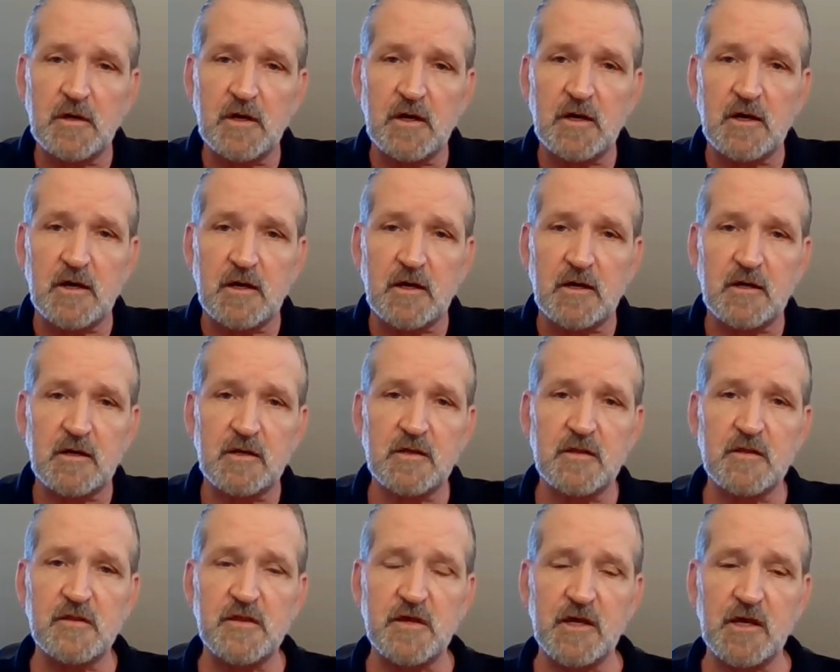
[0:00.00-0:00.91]

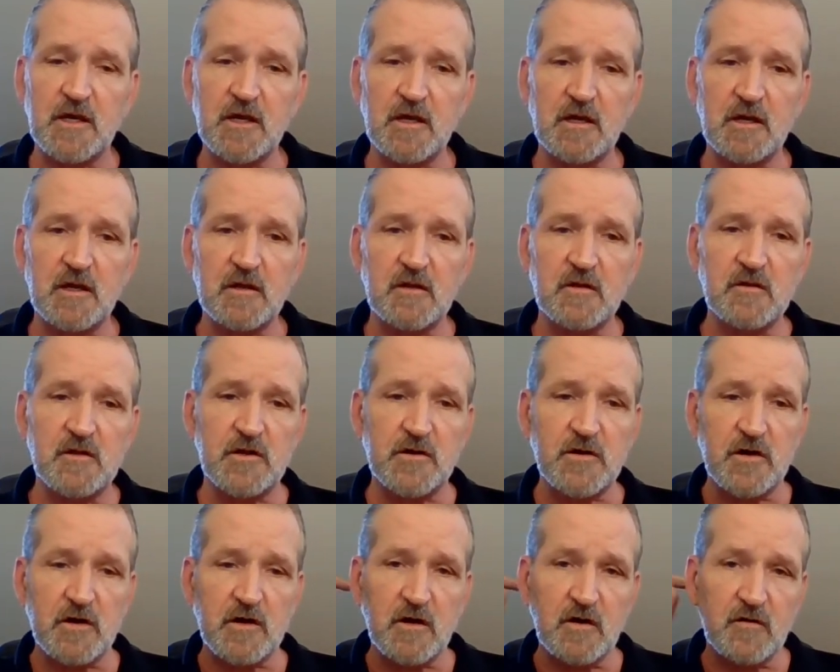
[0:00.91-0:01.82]

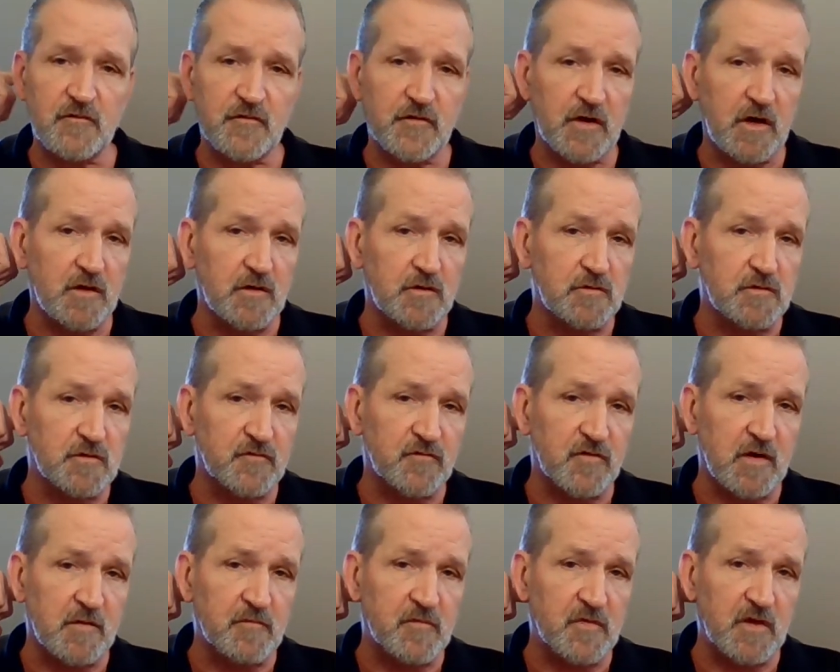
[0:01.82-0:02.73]
The nerve goes
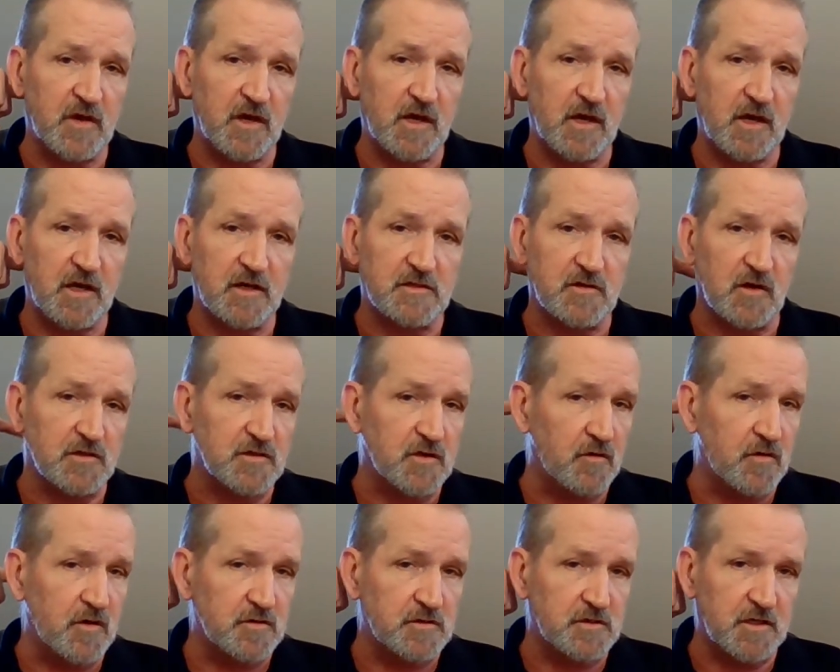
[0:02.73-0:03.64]
from it's
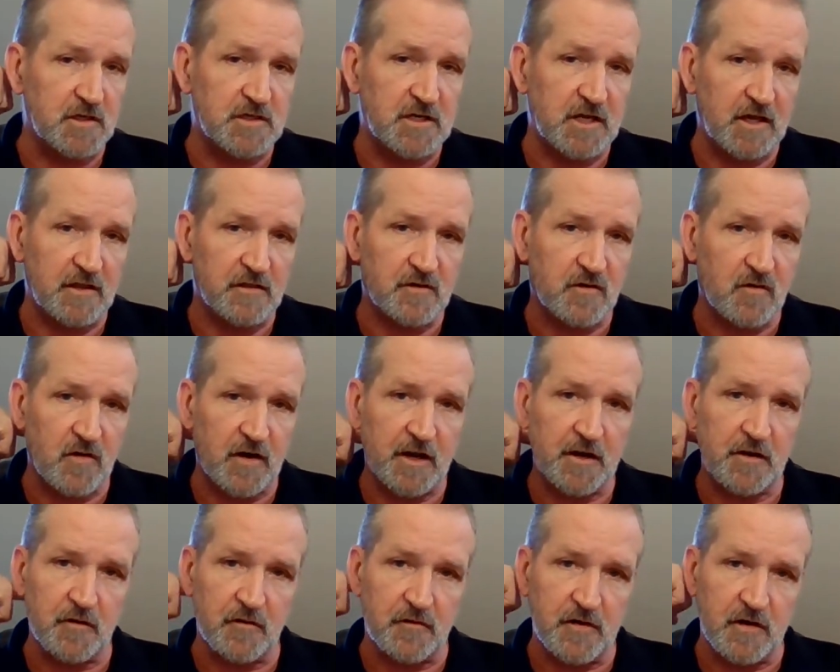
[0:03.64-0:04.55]
also known as the 10th
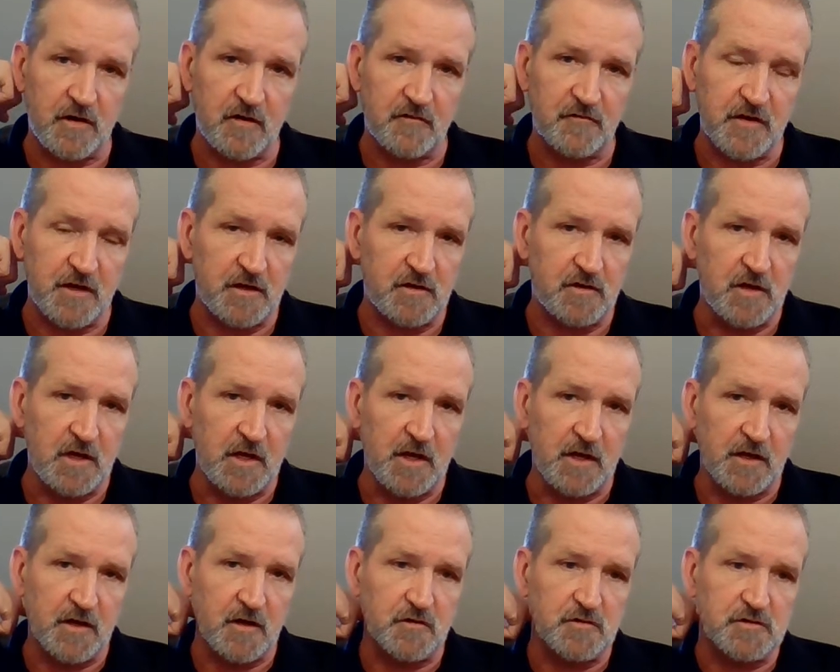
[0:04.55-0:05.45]
cranial nerve, and it
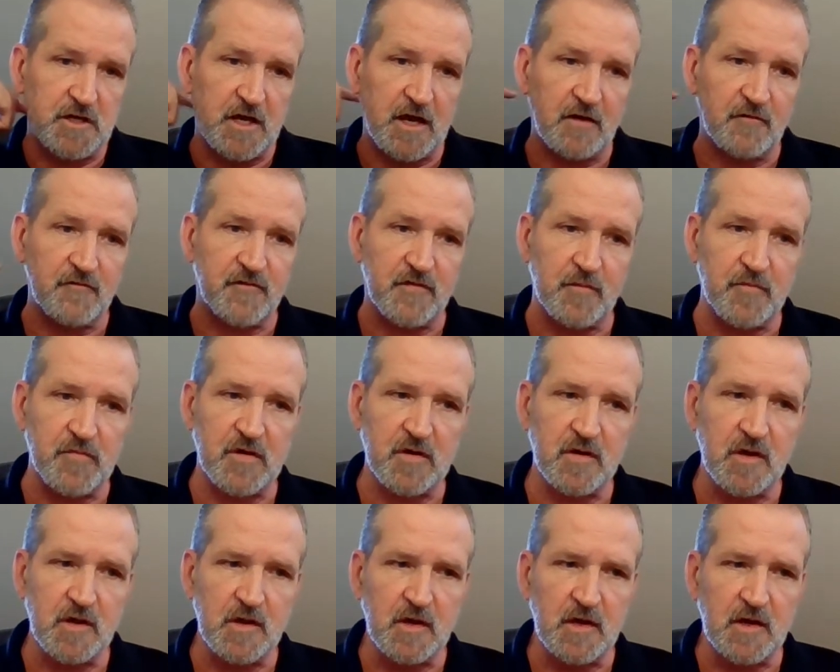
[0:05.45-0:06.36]
goes down from
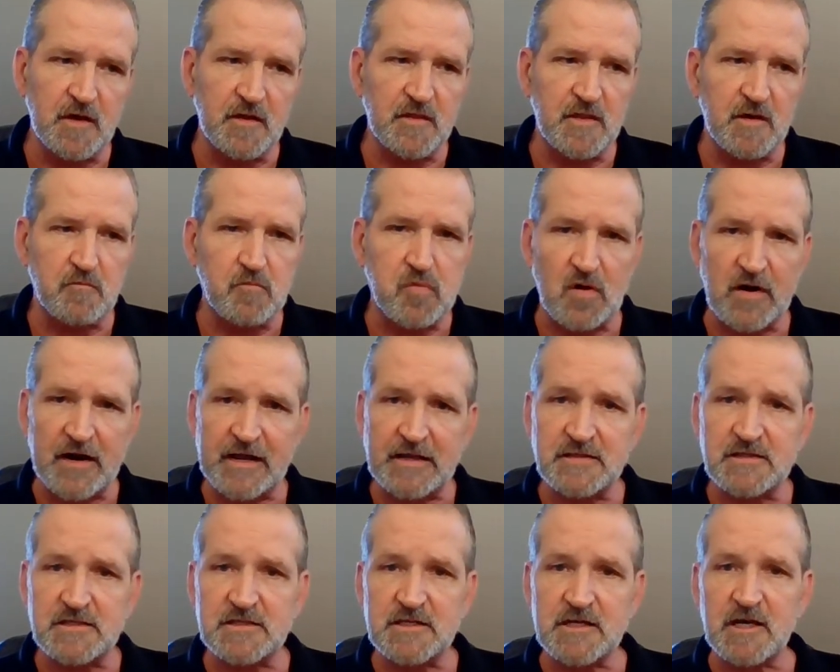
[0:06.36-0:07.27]
the
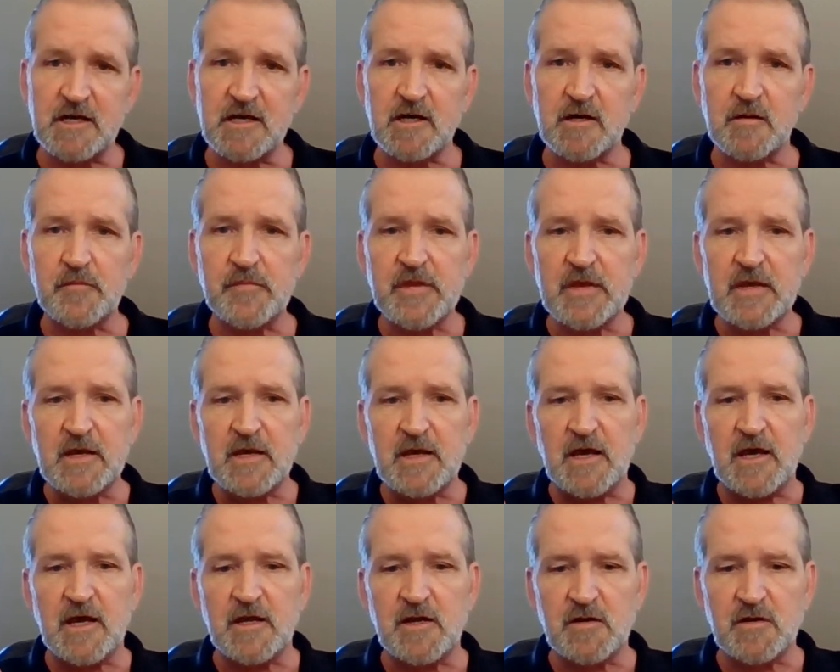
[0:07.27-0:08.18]
brainstem
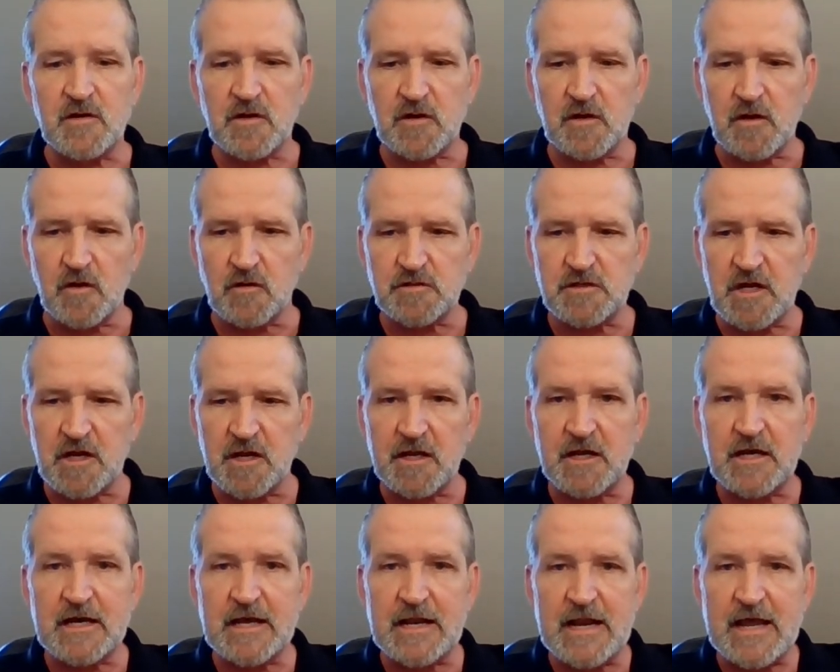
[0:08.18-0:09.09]
and goes down
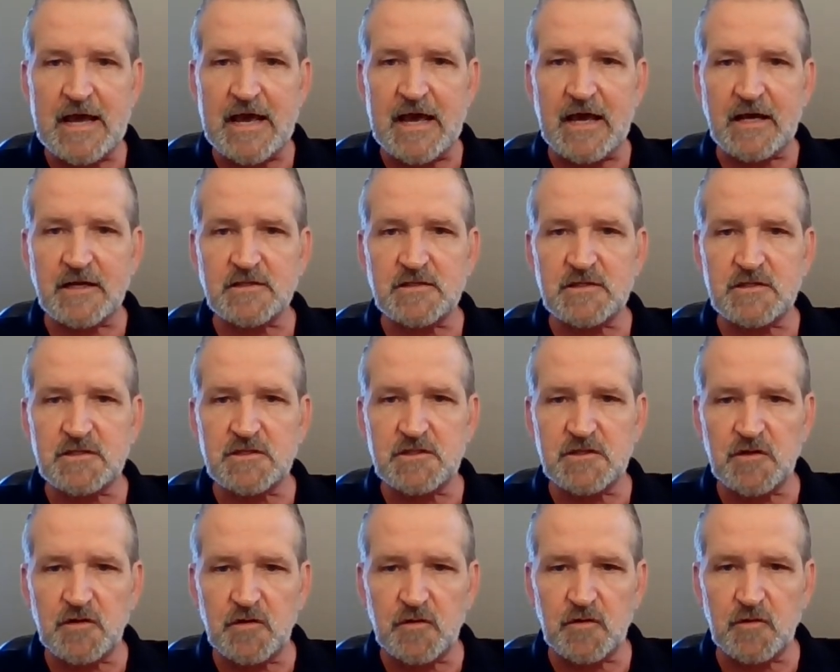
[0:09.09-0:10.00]
and connects
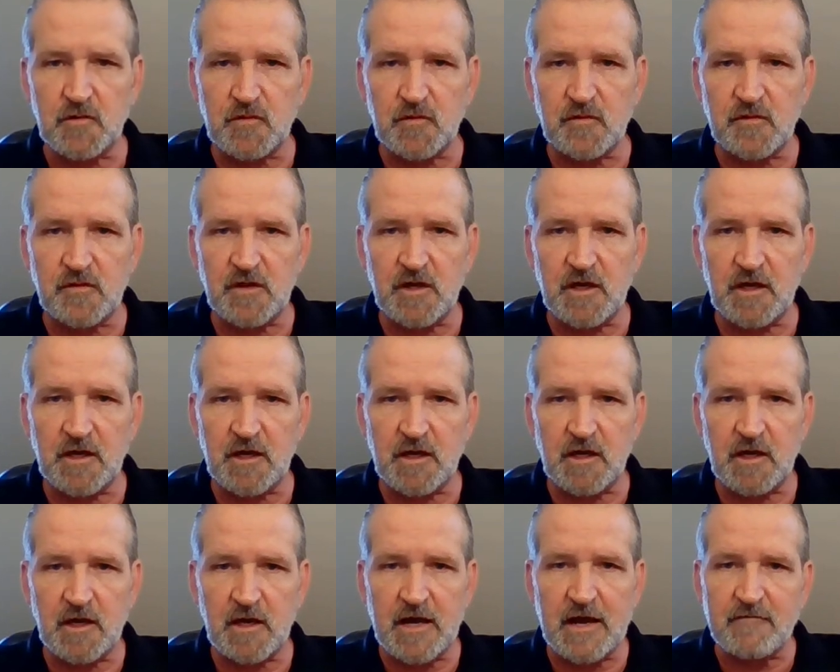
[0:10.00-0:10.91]

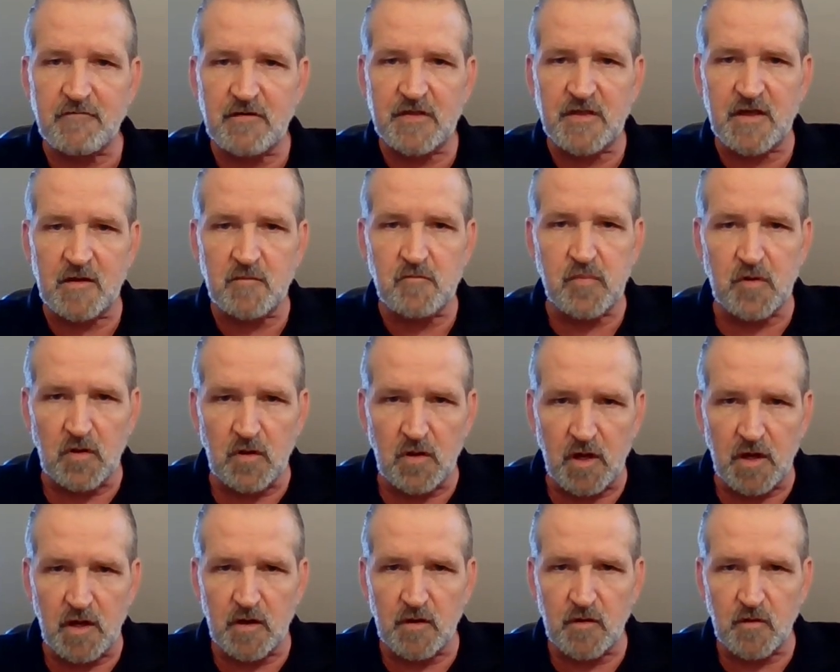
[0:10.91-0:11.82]
to everything
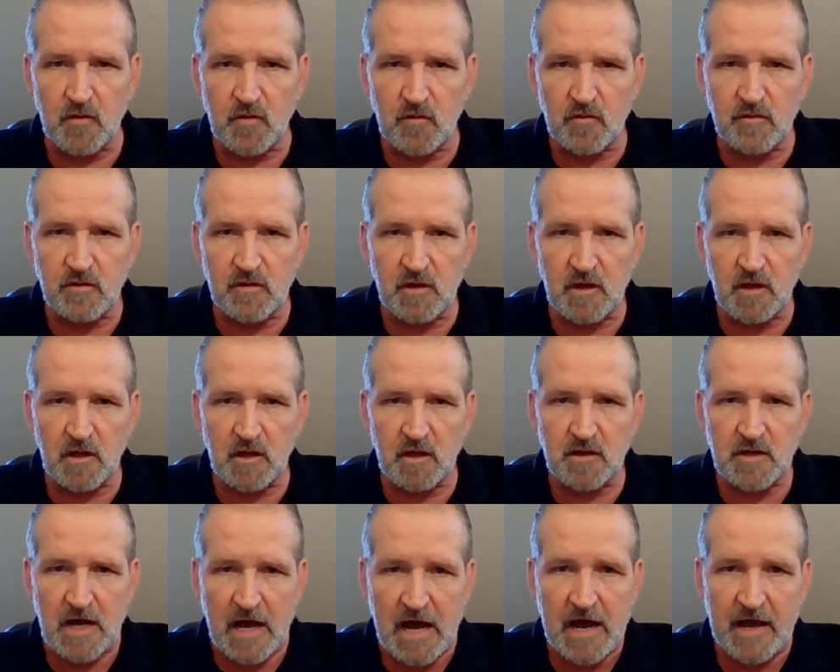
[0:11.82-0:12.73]
below
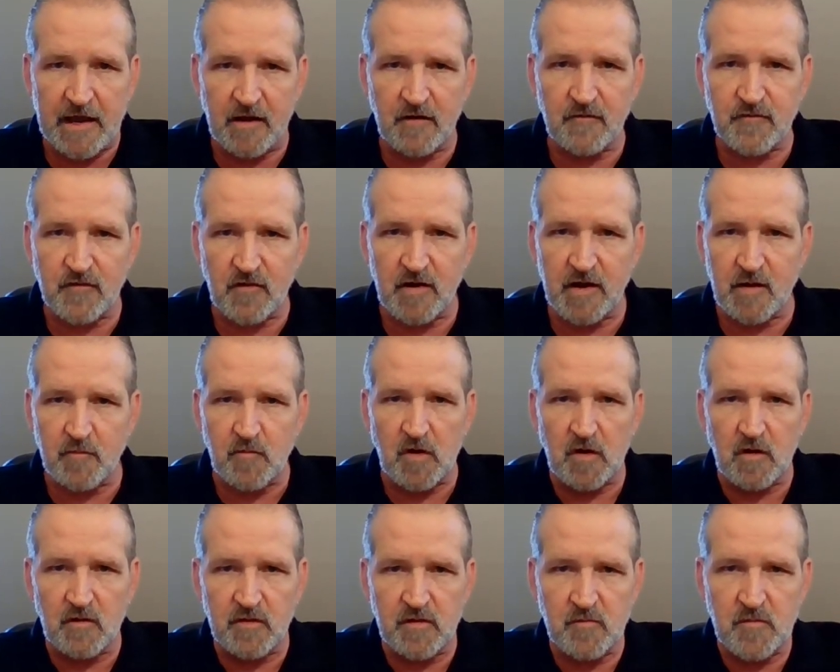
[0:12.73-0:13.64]
the diaphragm,
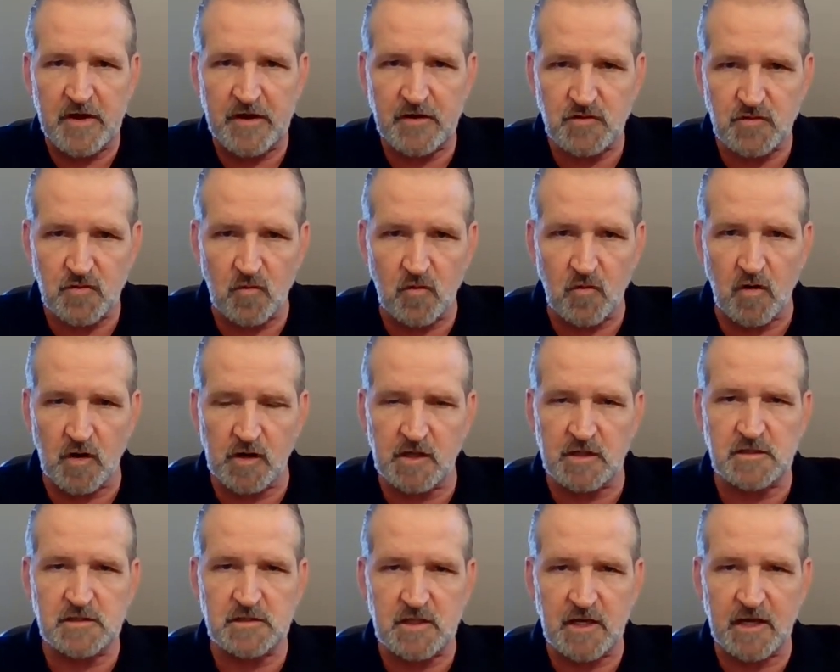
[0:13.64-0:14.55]
all the major
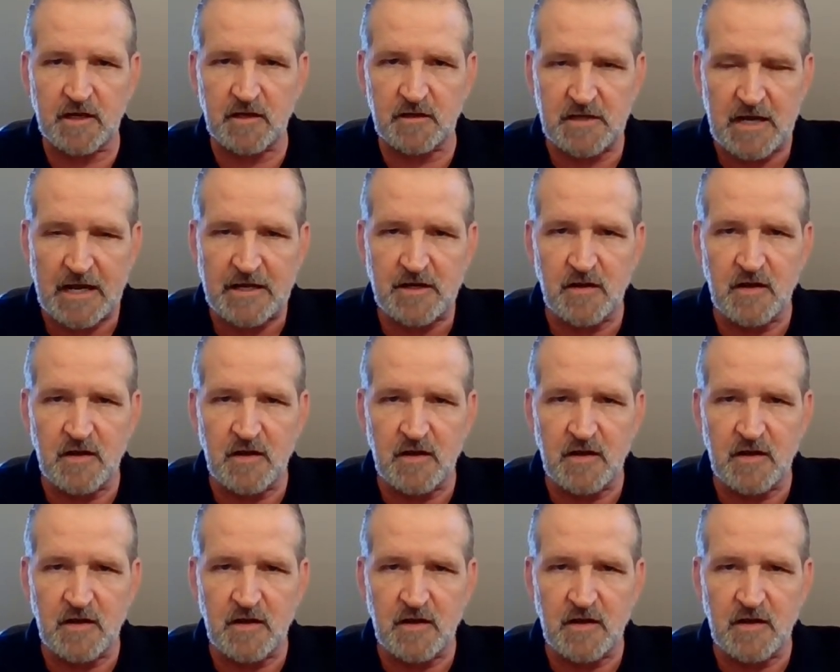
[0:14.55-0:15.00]
organs, like